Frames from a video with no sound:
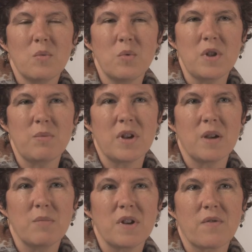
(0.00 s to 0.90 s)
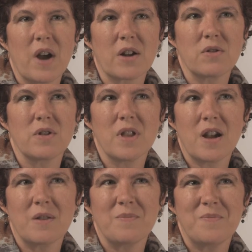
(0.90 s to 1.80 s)
really play a big factor in
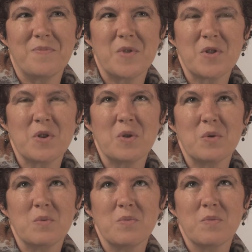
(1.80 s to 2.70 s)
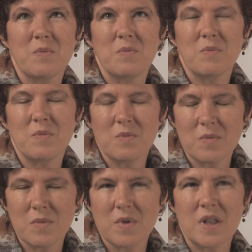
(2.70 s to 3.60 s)
that. So
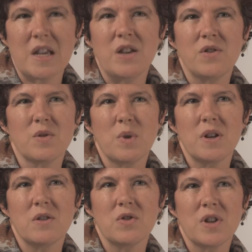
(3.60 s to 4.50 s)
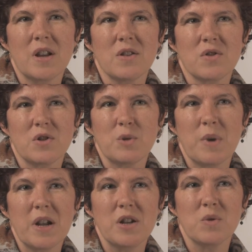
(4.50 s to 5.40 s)
the easiest way to understand a search
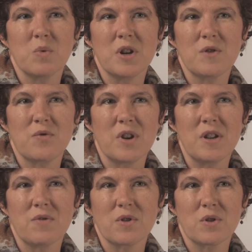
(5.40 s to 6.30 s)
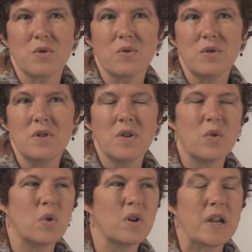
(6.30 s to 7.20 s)
page and what is friendly for Google
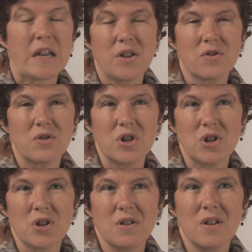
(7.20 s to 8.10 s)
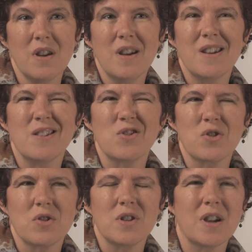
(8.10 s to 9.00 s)
or any search engine is
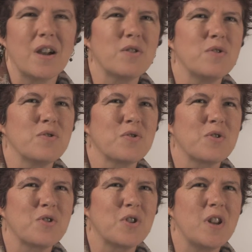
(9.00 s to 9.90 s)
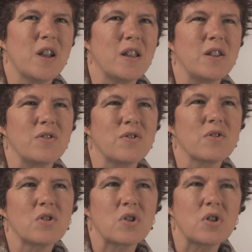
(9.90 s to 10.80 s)
good titles, good
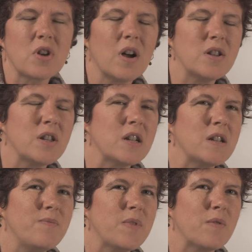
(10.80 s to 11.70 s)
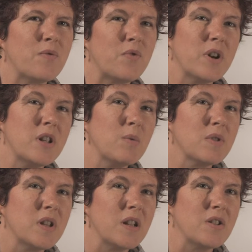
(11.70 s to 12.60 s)
headings, good content, friendly
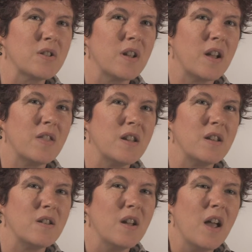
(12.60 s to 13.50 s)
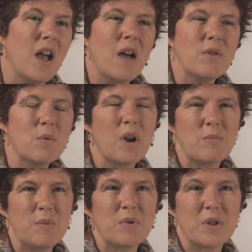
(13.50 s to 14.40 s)
with links, and then having the
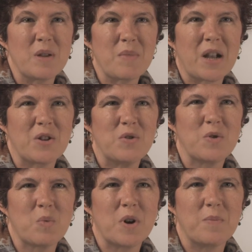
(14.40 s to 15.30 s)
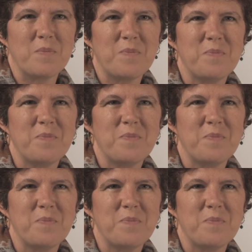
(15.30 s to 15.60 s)
right people link back to you as well.